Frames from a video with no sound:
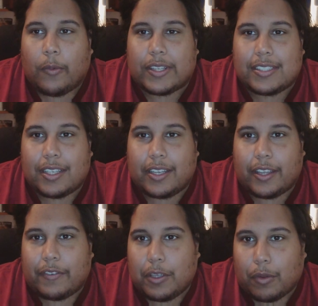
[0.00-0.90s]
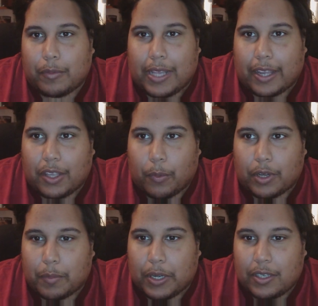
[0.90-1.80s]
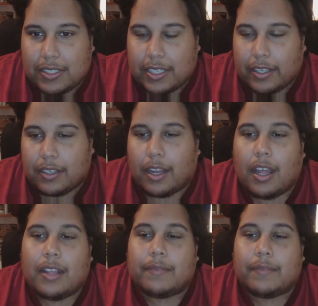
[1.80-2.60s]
was that if you were black, you weren't a person.